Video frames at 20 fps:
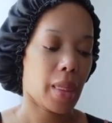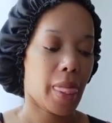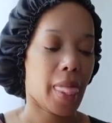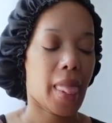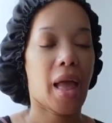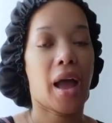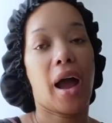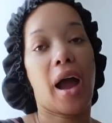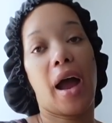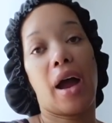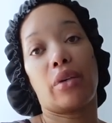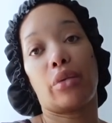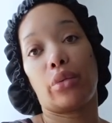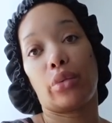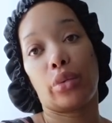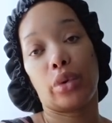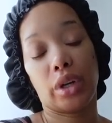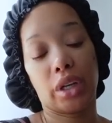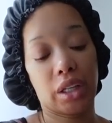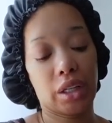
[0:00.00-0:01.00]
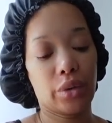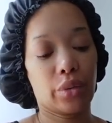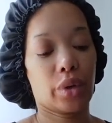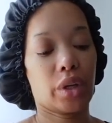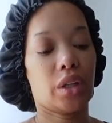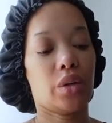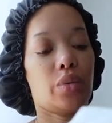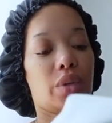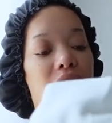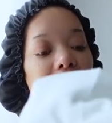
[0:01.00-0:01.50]
I really,
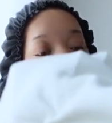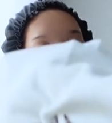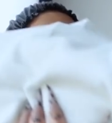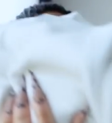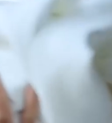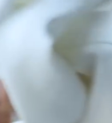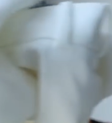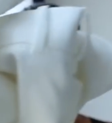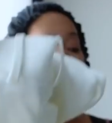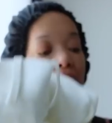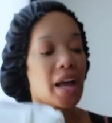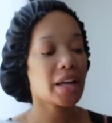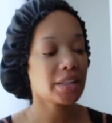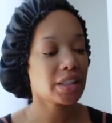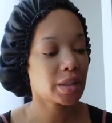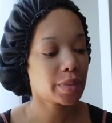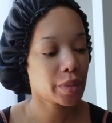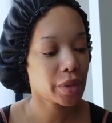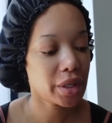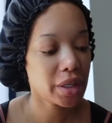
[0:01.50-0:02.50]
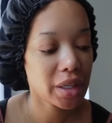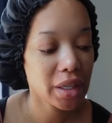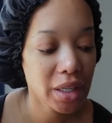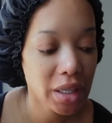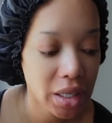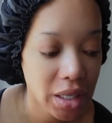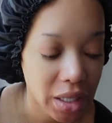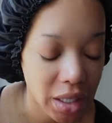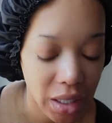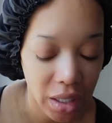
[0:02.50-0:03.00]
really was in desperate
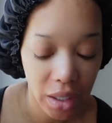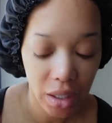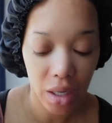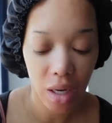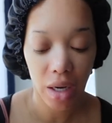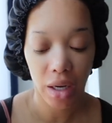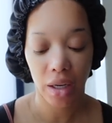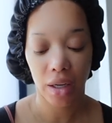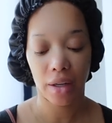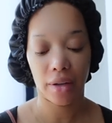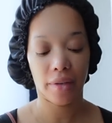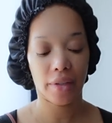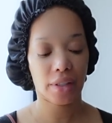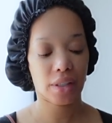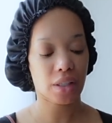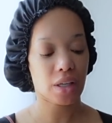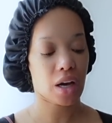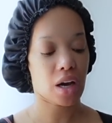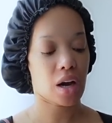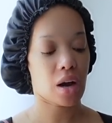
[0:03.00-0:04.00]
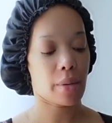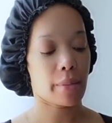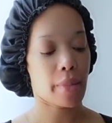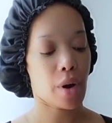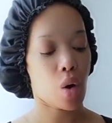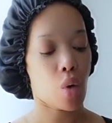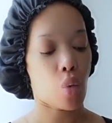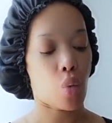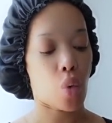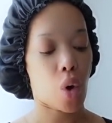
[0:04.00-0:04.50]
need of some
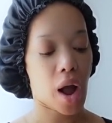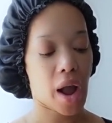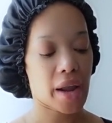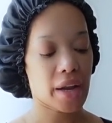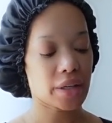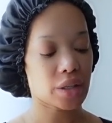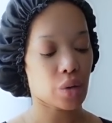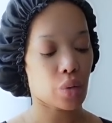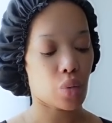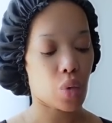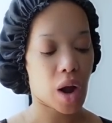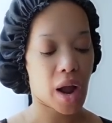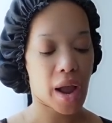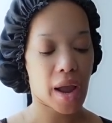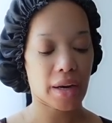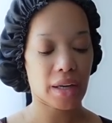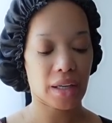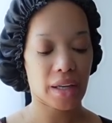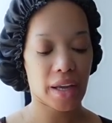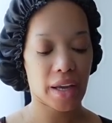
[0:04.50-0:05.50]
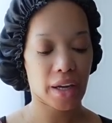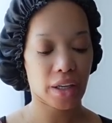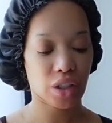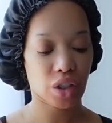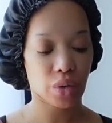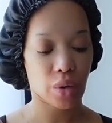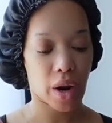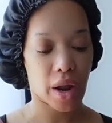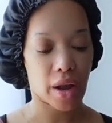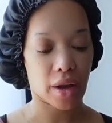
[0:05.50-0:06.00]
white wide leg
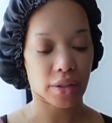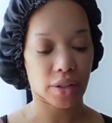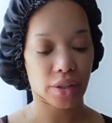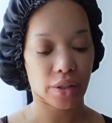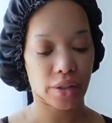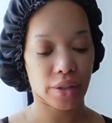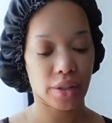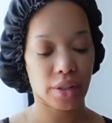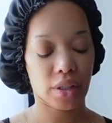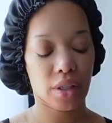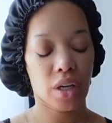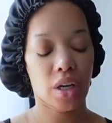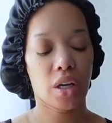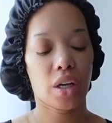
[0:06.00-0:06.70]
trousers.